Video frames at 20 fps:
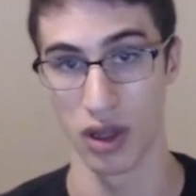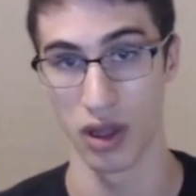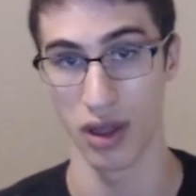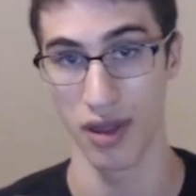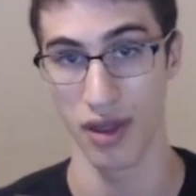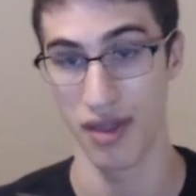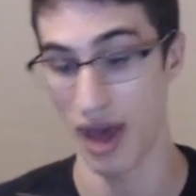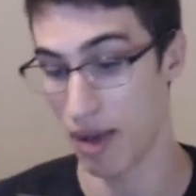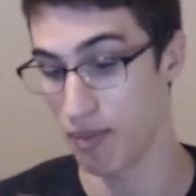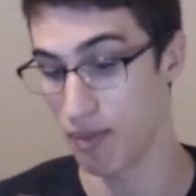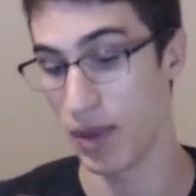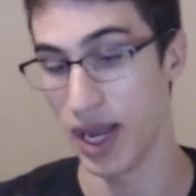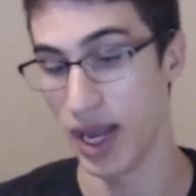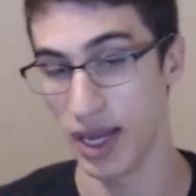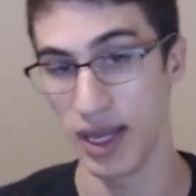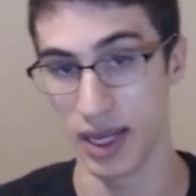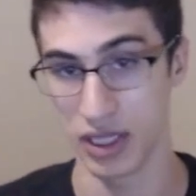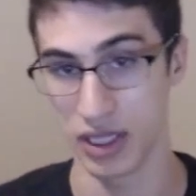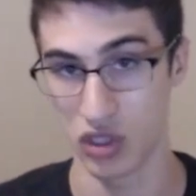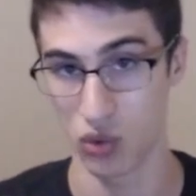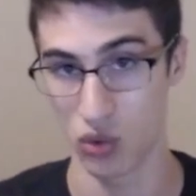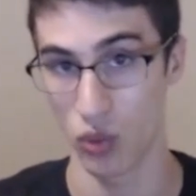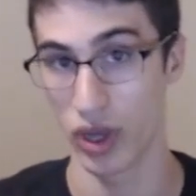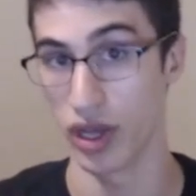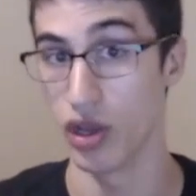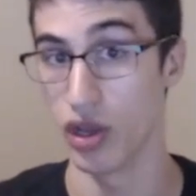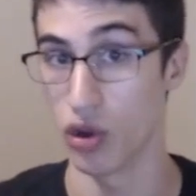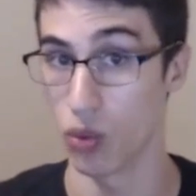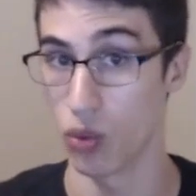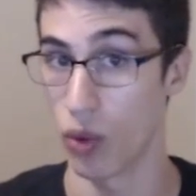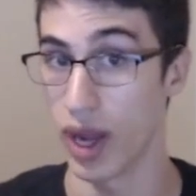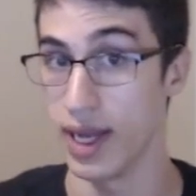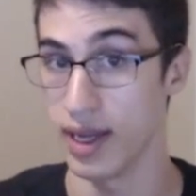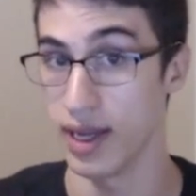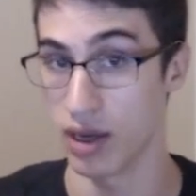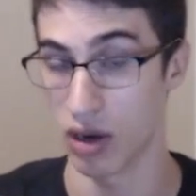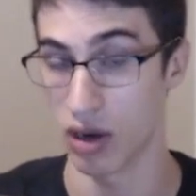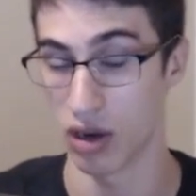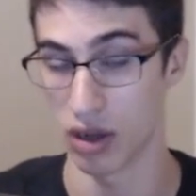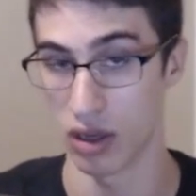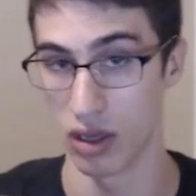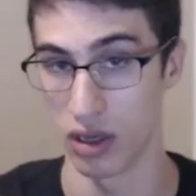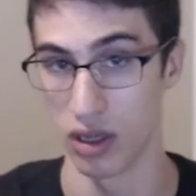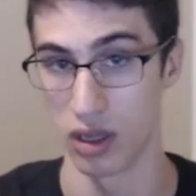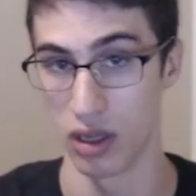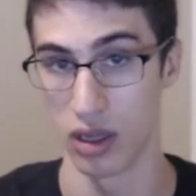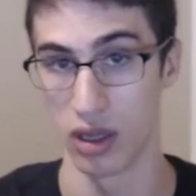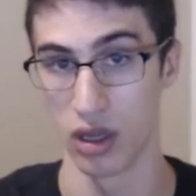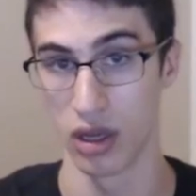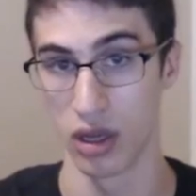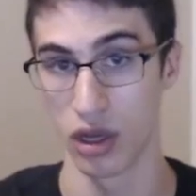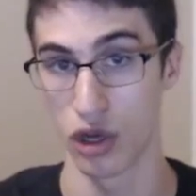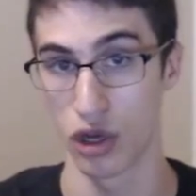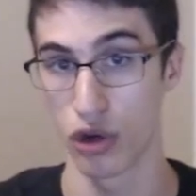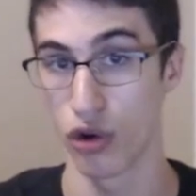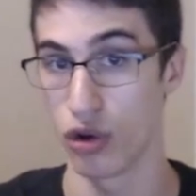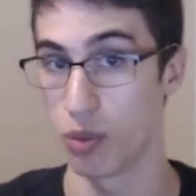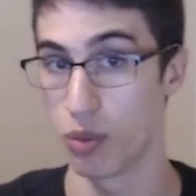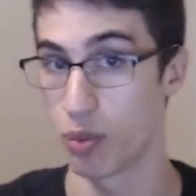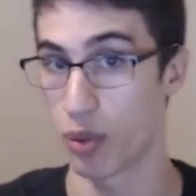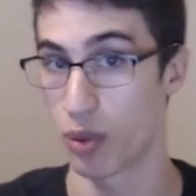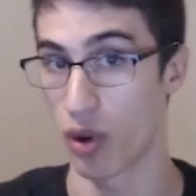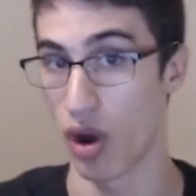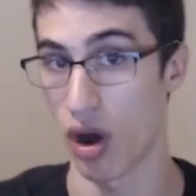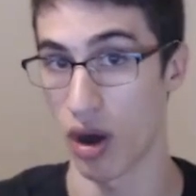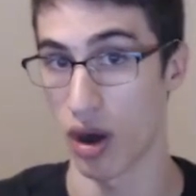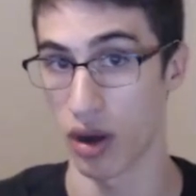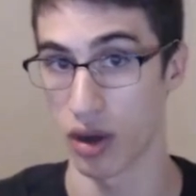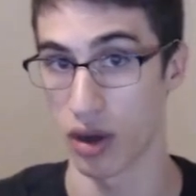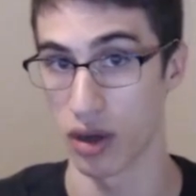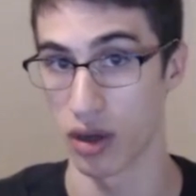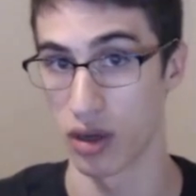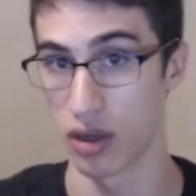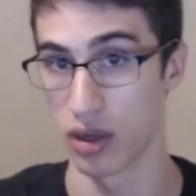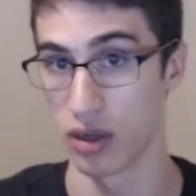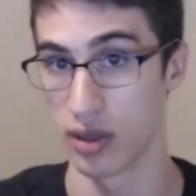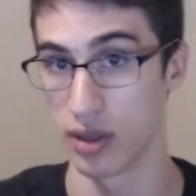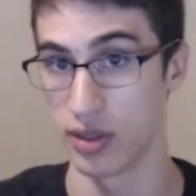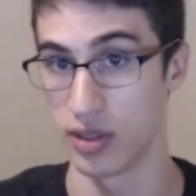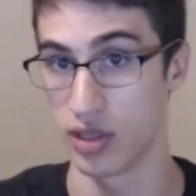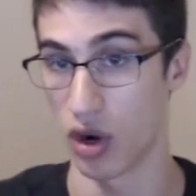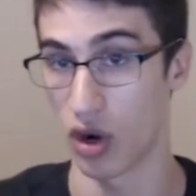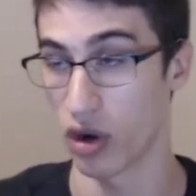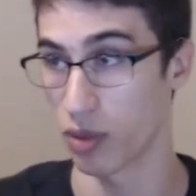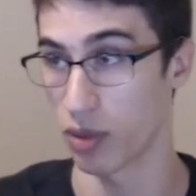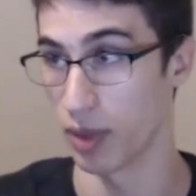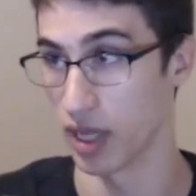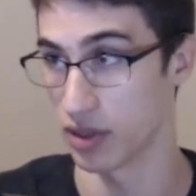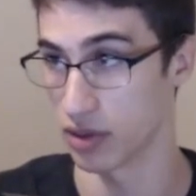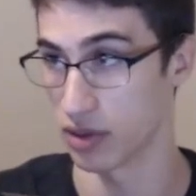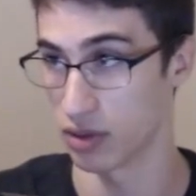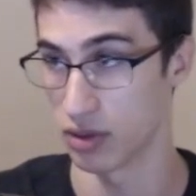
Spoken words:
that main hand swing you're waiting on could proc Darkmantle.